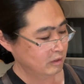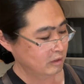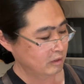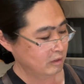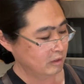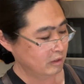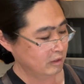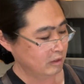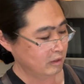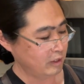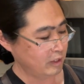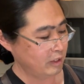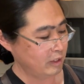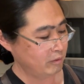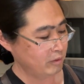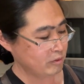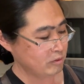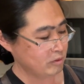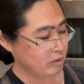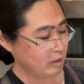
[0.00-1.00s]
Uh,
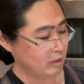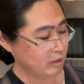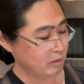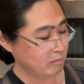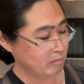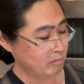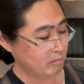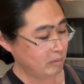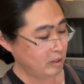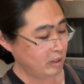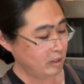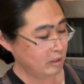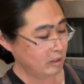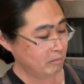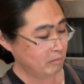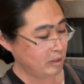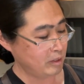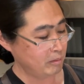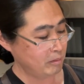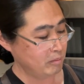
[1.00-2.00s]
Eric say, my, uh,
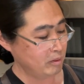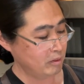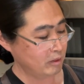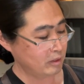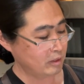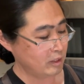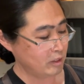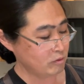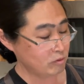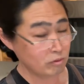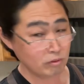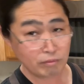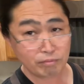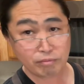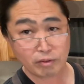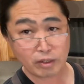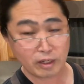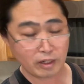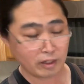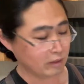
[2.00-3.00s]
my milk gets no
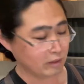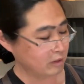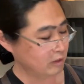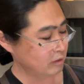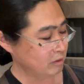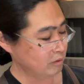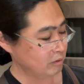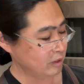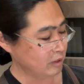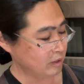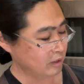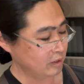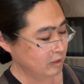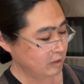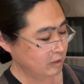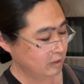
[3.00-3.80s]
froth. Okay.